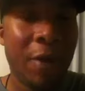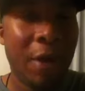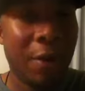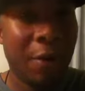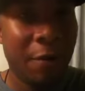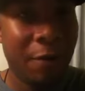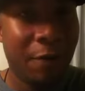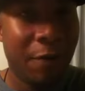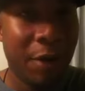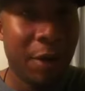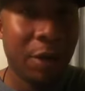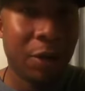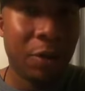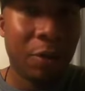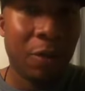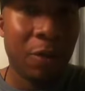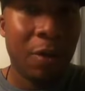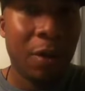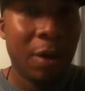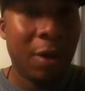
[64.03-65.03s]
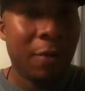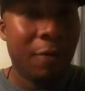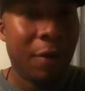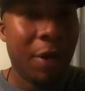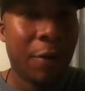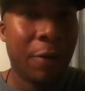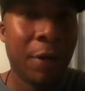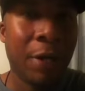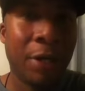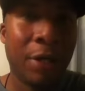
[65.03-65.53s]
Very visual,
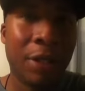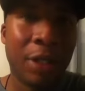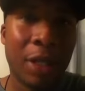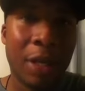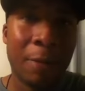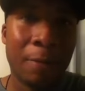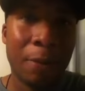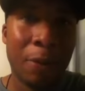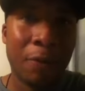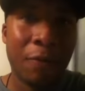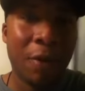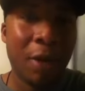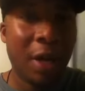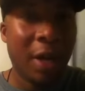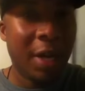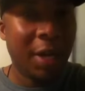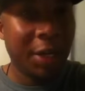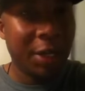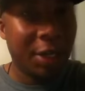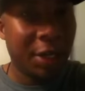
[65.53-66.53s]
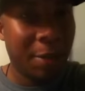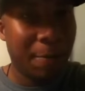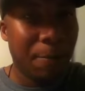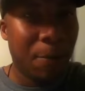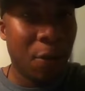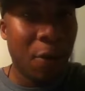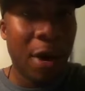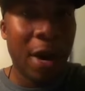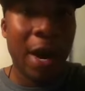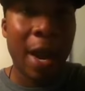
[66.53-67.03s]
very interesting movie. It's your
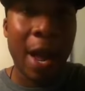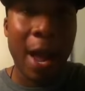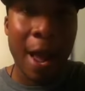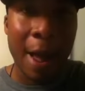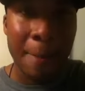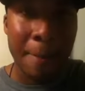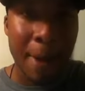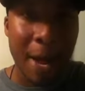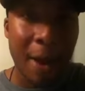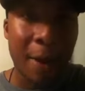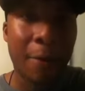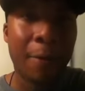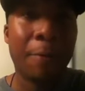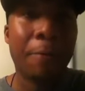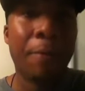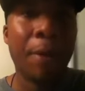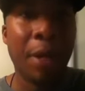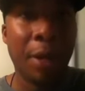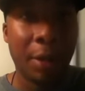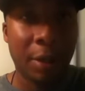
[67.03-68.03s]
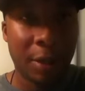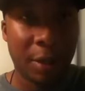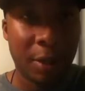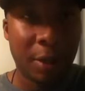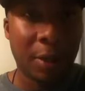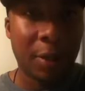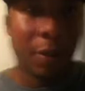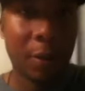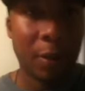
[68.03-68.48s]
boy. I'm out. Peace.